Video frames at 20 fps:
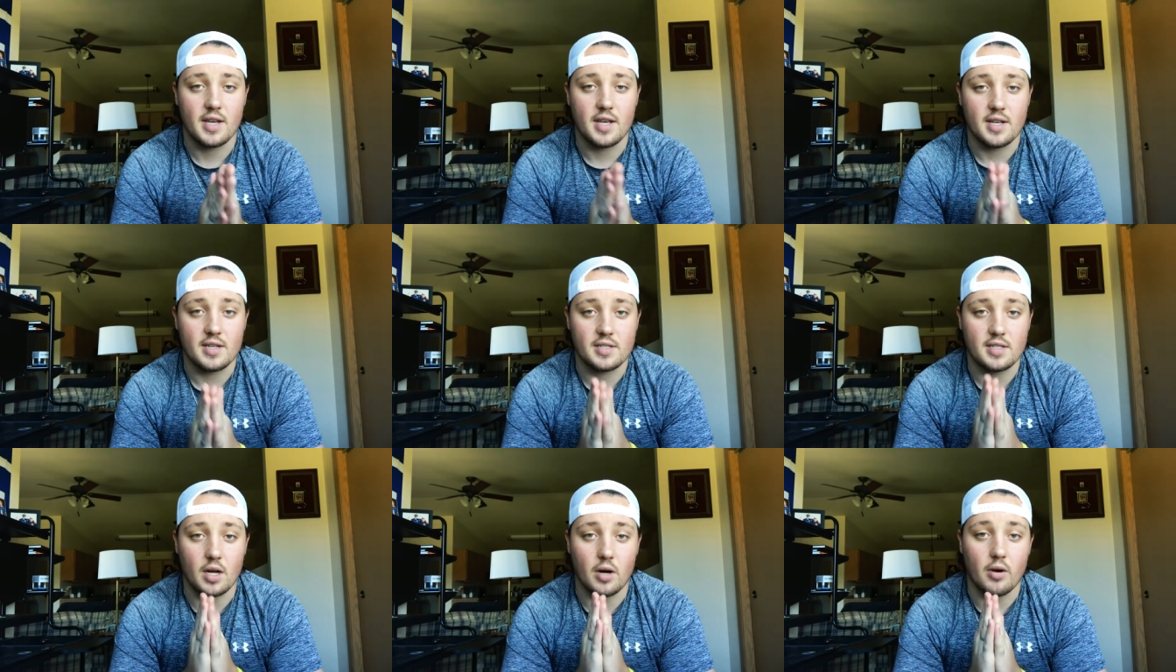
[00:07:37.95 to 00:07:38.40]

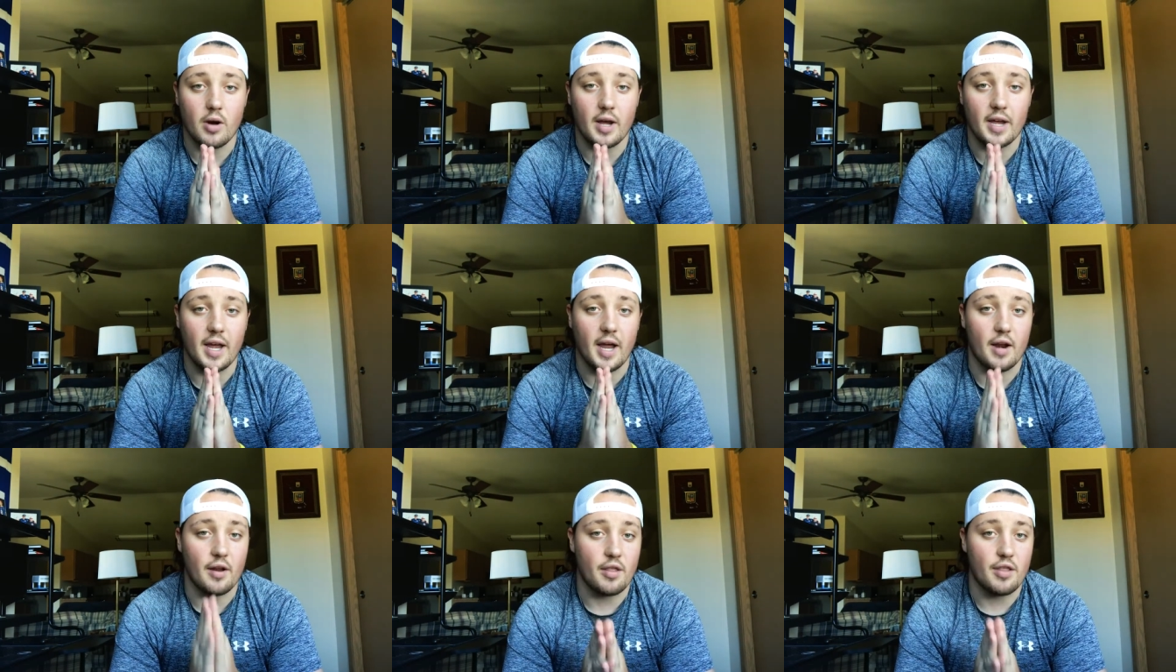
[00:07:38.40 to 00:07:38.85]
So
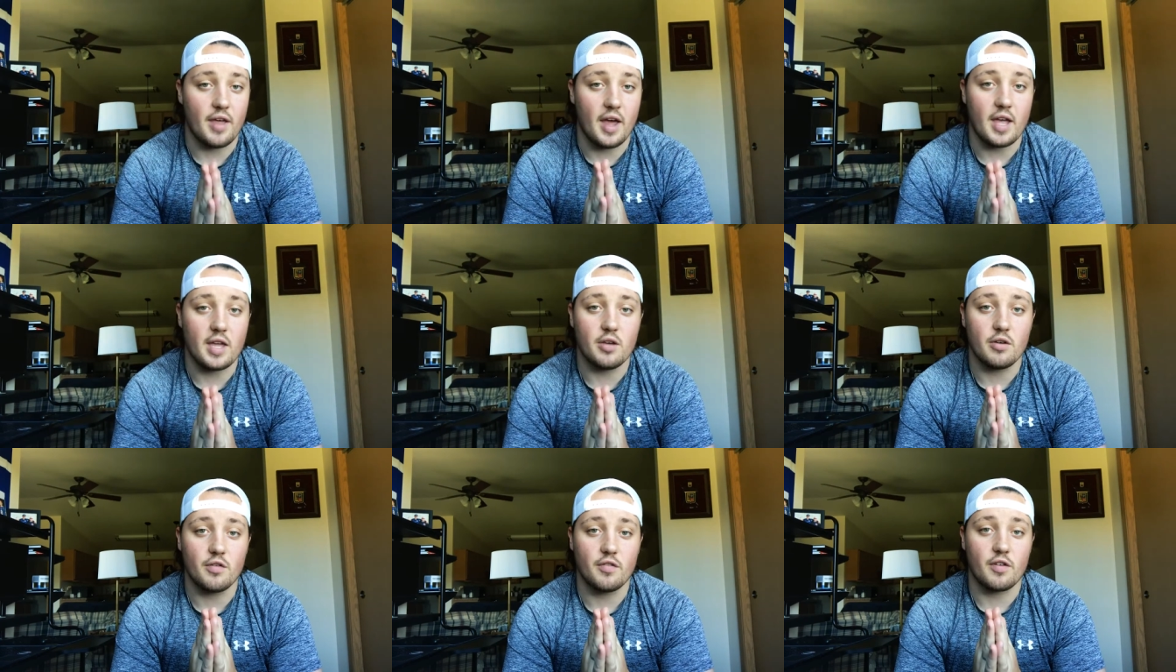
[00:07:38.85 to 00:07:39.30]
again,
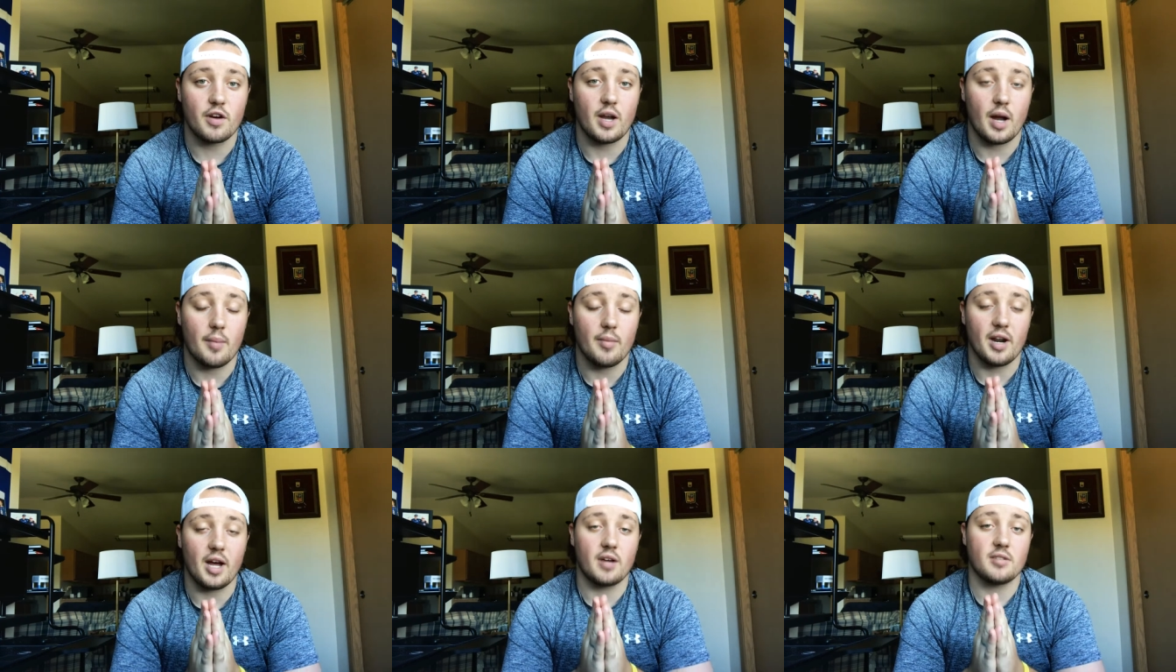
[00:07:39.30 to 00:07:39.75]
thank you for
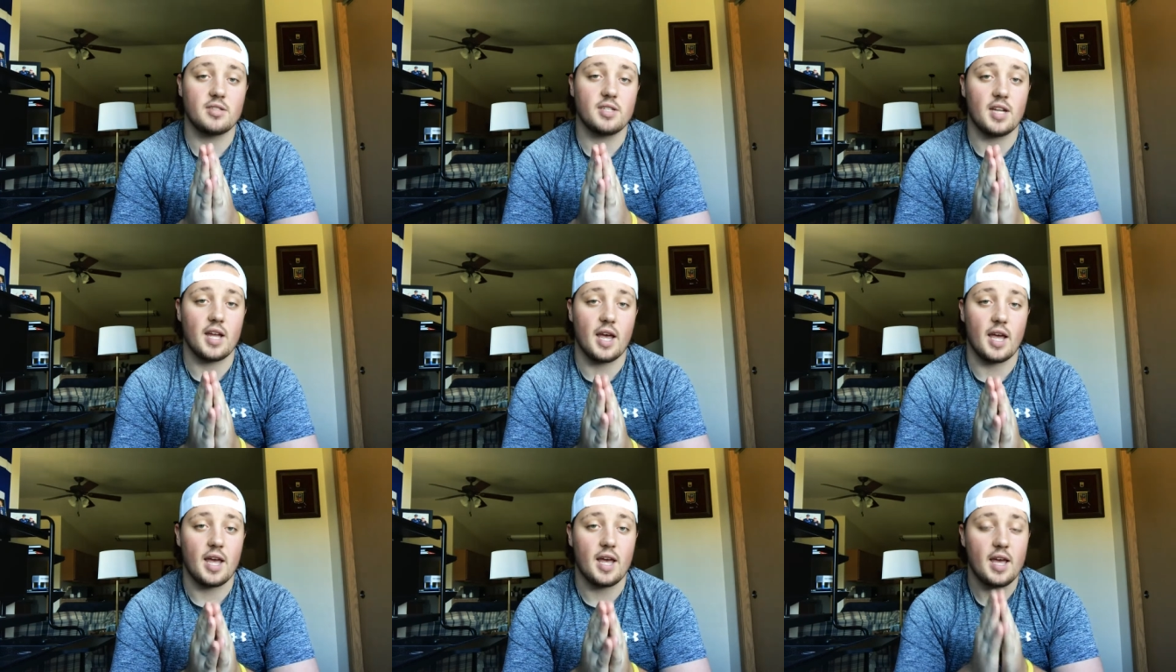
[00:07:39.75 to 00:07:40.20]
coming out
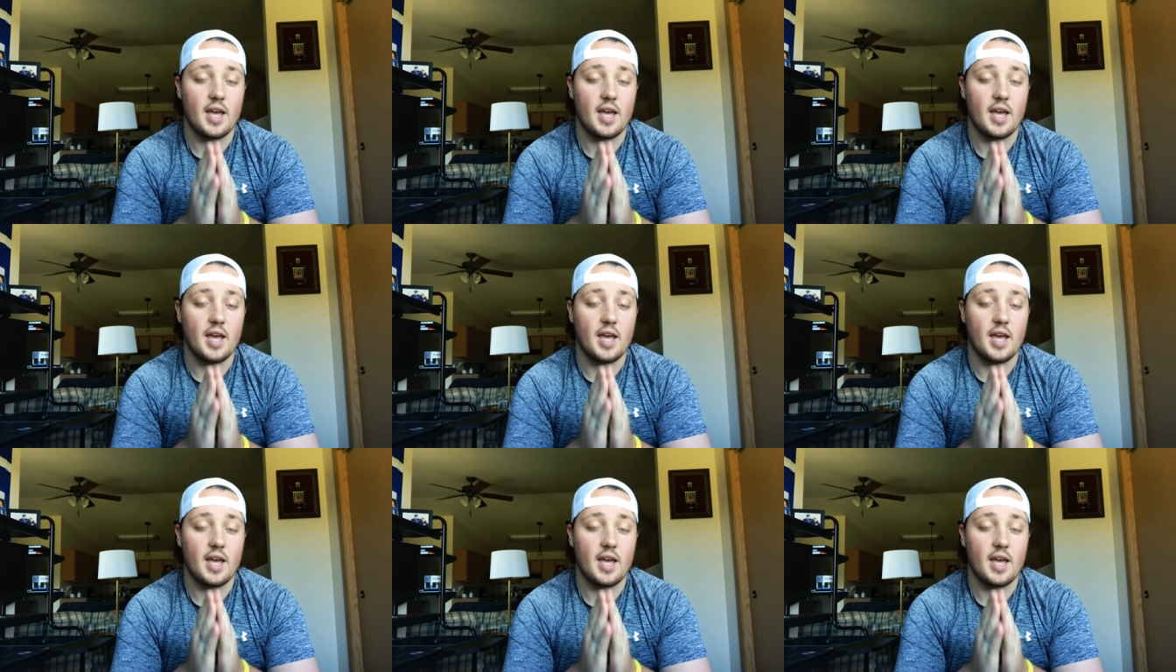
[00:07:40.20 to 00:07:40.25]
today.